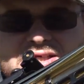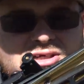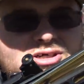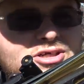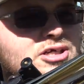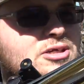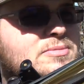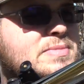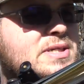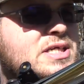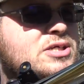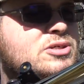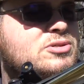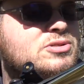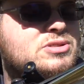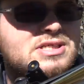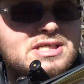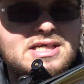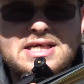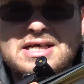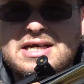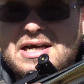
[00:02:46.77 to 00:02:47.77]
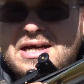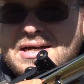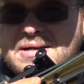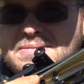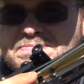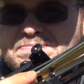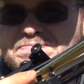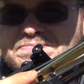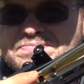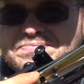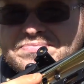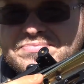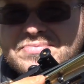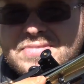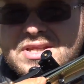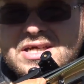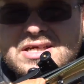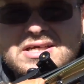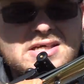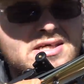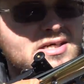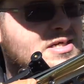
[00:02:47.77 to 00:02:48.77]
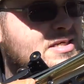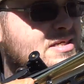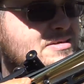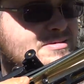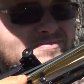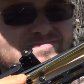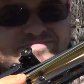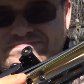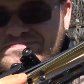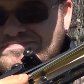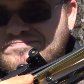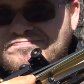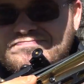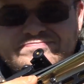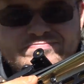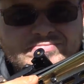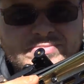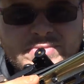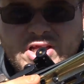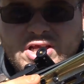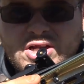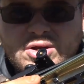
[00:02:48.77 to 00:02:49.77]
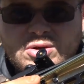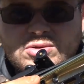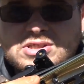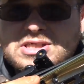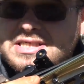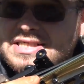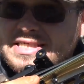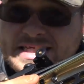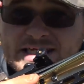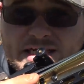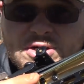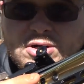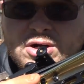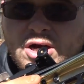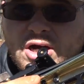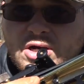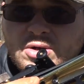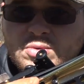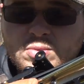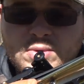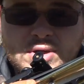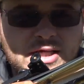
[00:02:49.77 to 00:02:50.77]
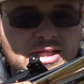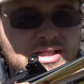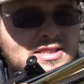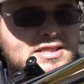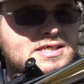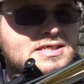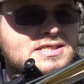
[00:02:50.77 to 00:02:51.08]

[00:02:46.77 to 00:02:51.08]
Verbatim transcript: that you're going to be using, um, you know, to deer hunt with.